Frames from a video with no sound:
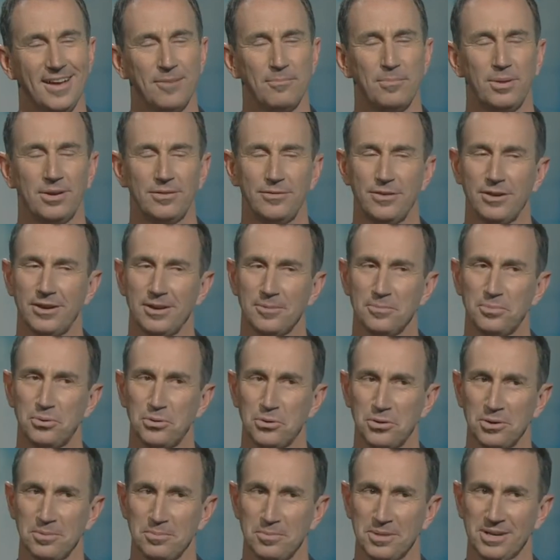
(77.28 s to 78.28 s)
But a very
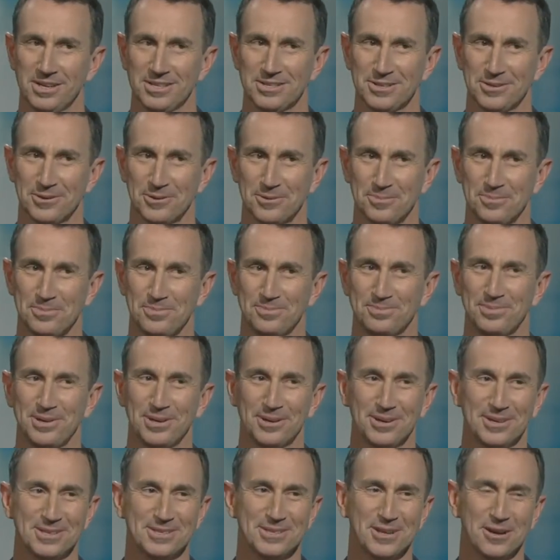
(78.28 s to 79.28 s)
important minuscule
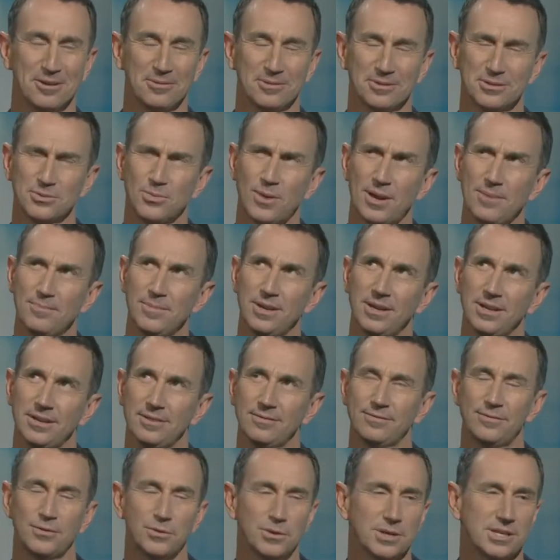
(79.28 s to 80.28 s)
period of time. It was 1 minute
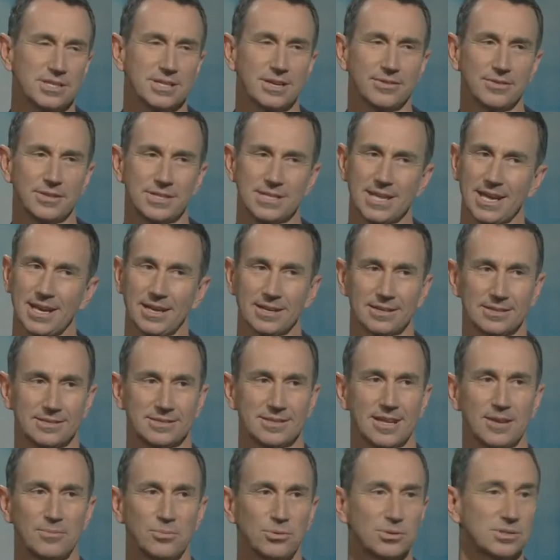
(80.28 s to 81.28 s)
and 47 seconds.
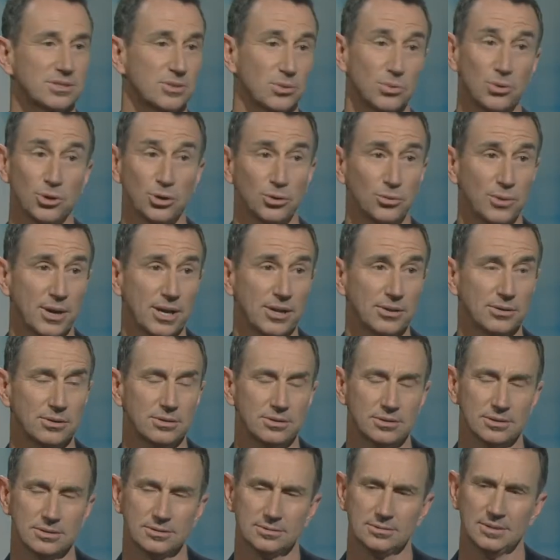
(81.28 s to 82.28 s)
That was the world
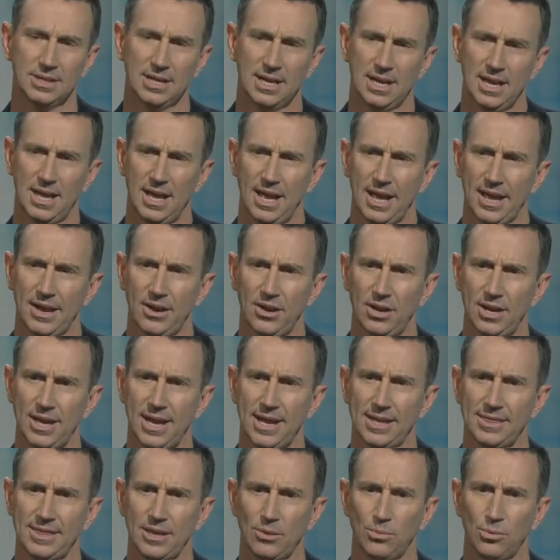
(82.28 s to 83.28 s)
record. And I
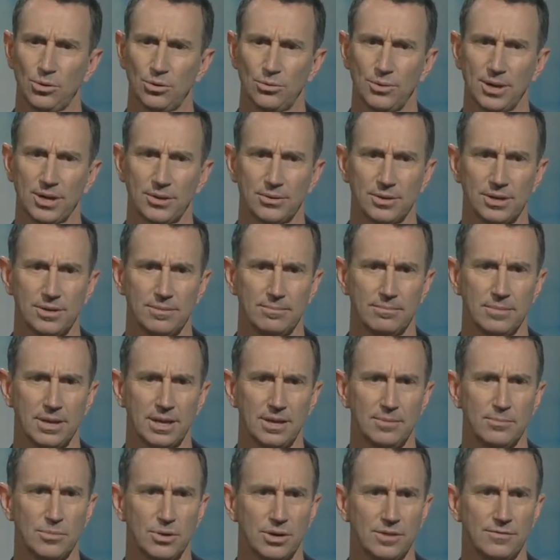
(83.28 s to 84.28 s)
had that world record
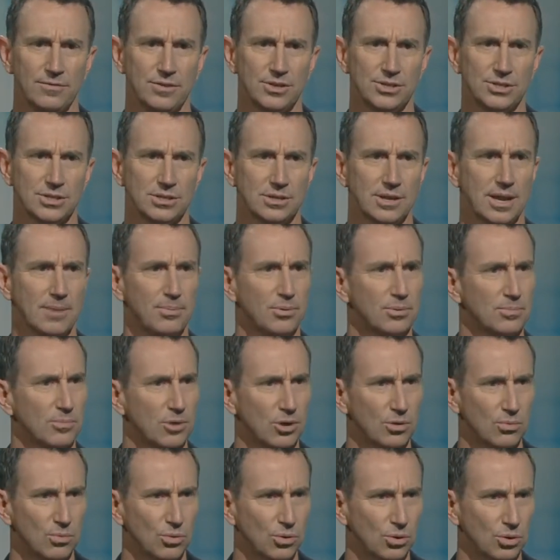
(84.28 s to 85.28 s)
in my vision, up on
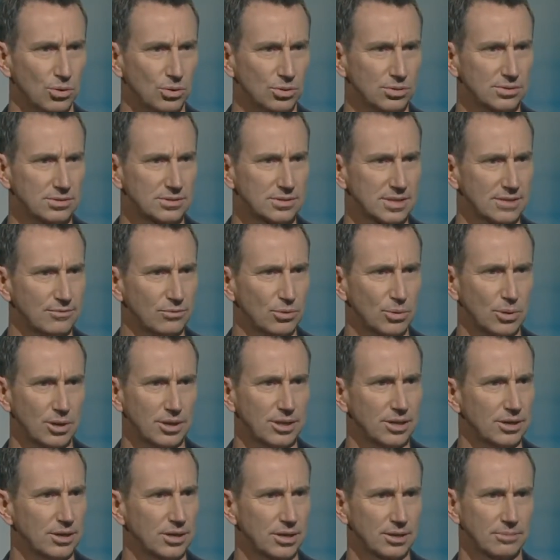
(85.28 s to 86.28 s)
my walls, everywhere
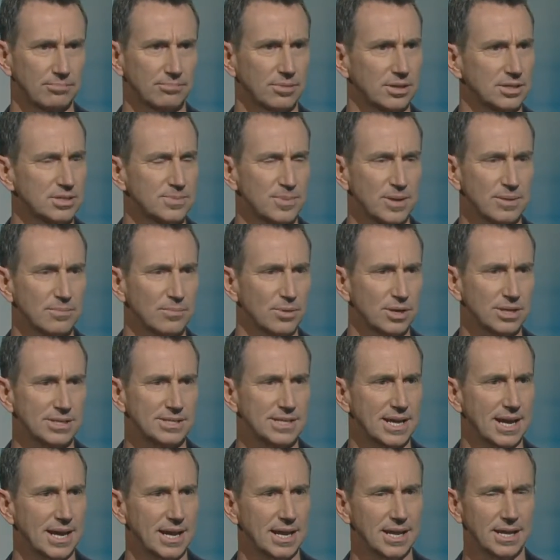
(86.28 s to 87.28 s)
that I spent my
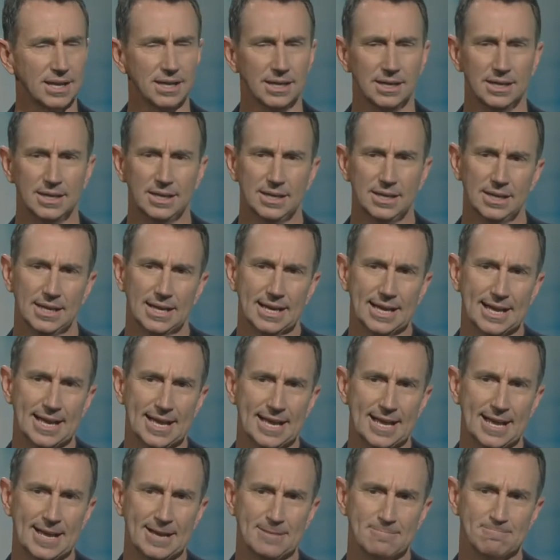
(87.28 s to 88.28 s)
day
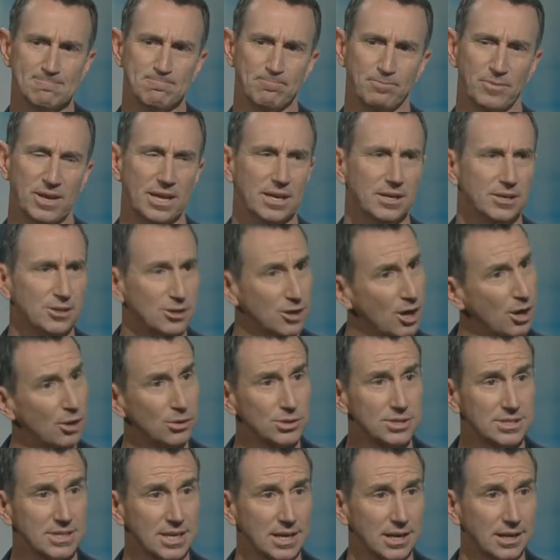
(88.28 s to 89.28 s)
in
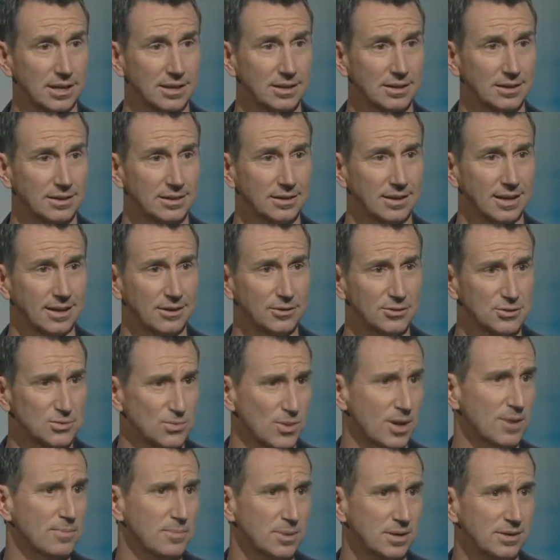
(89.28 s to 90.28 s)
goal setting. And it was
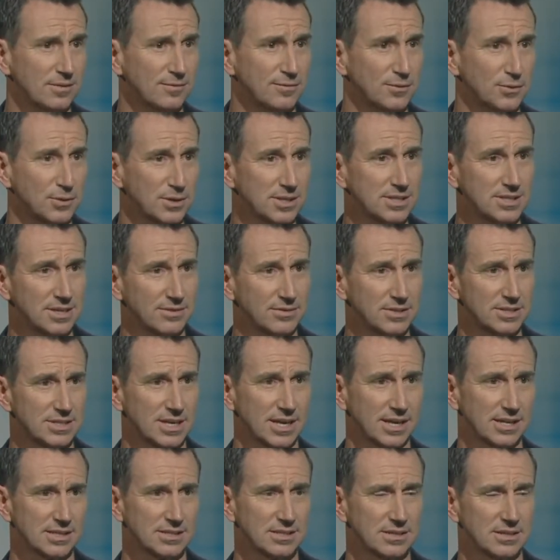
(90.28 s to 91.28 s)
1 minute and 47
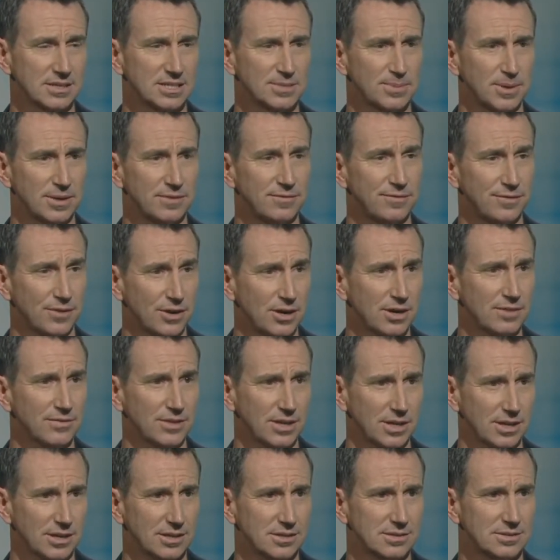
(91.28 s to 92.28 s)
seconds. And I spent 5
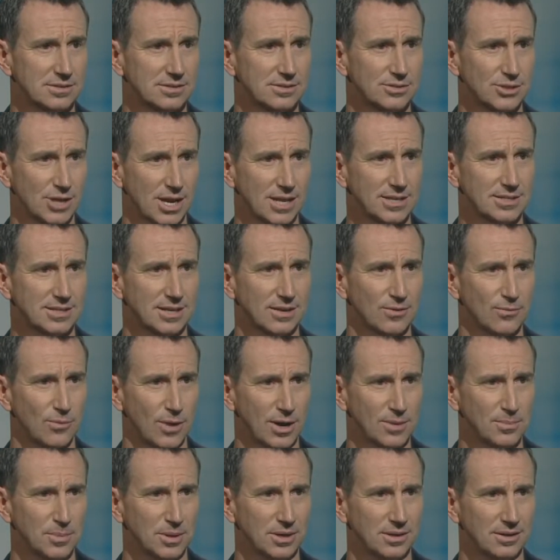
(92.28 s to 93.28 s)
years chasing
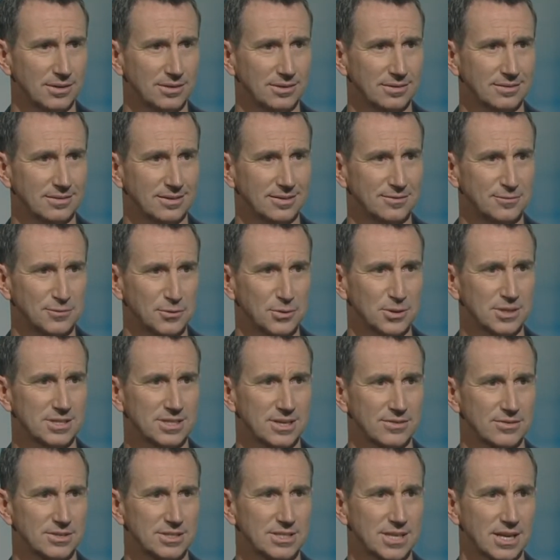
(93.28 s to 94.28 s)
1 minute and
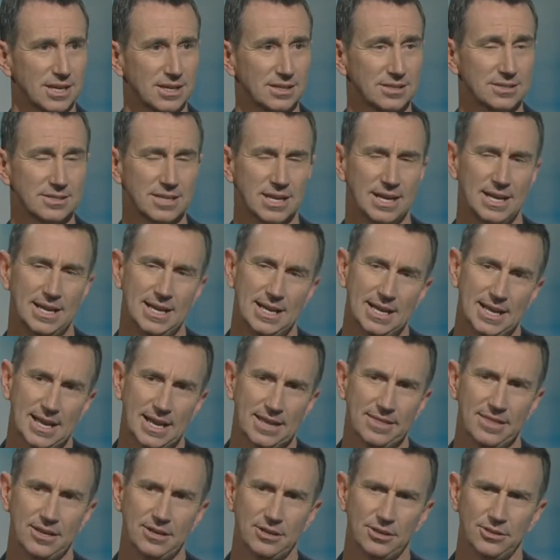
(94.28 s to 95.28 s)
47 seconds.
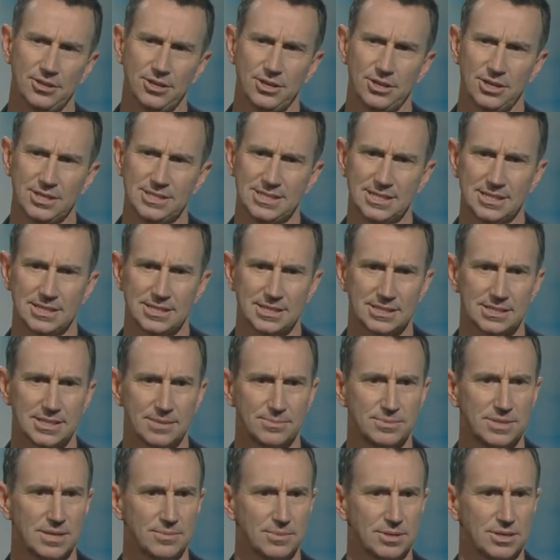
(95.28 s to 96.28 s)
And then on the 19th of
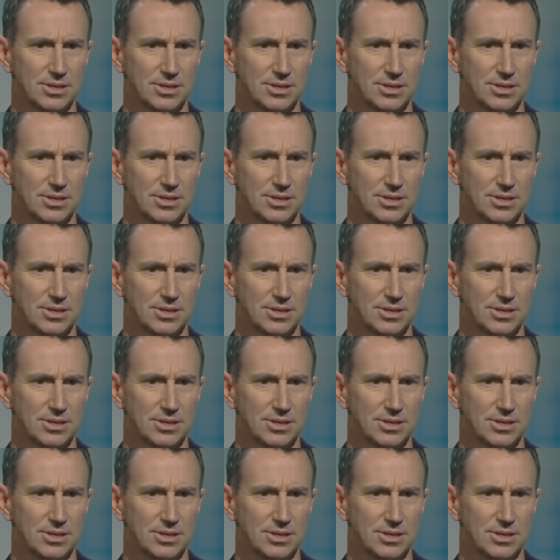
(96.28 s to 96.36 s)
September